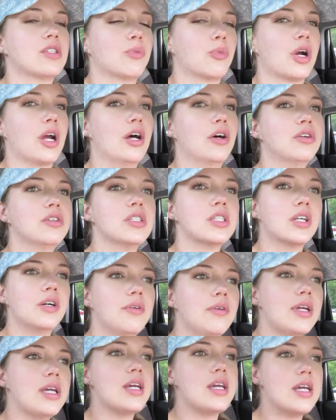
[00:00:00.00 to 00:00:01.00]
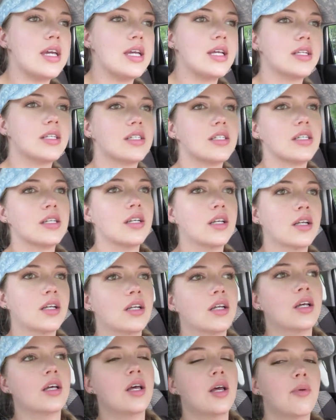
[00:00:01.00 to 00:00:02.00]
somewhere else to go eat.
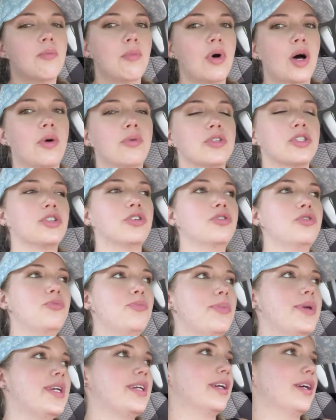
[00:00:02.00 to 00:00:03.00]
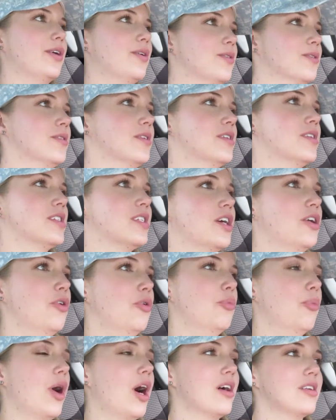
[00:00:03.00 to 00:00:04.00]
But we're still doing bingo,
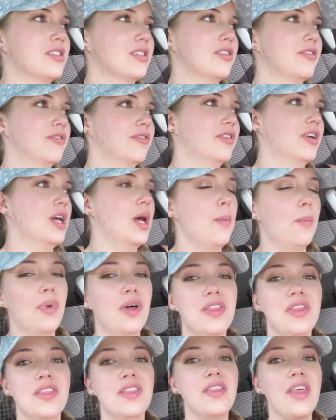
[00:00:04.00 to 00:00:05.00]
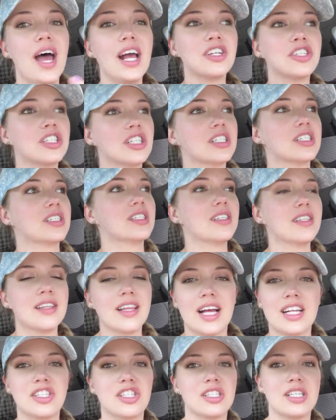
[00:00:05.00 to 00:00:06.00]
so positive. But that's just
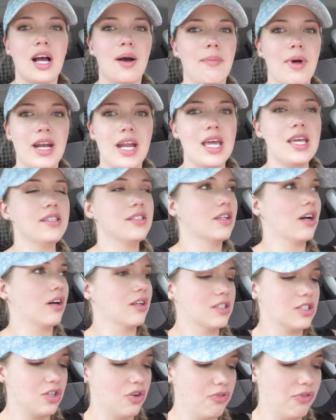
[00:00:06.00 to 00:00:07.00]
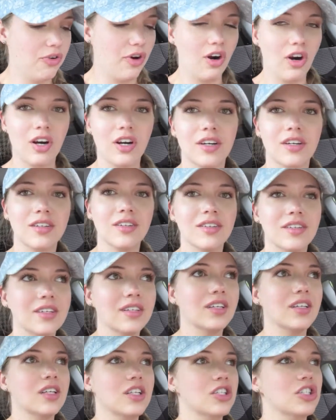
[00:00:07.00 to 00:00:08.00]
that's just how my day's gone so far.
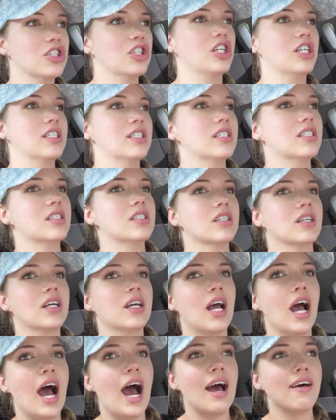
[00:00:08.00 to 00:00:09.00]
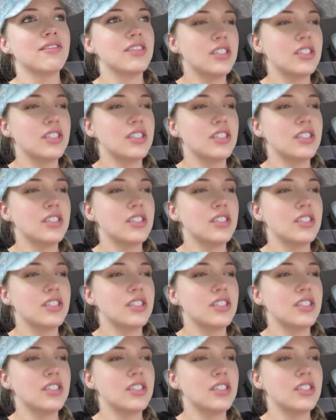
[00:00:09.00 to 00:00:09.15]
Oh, just I have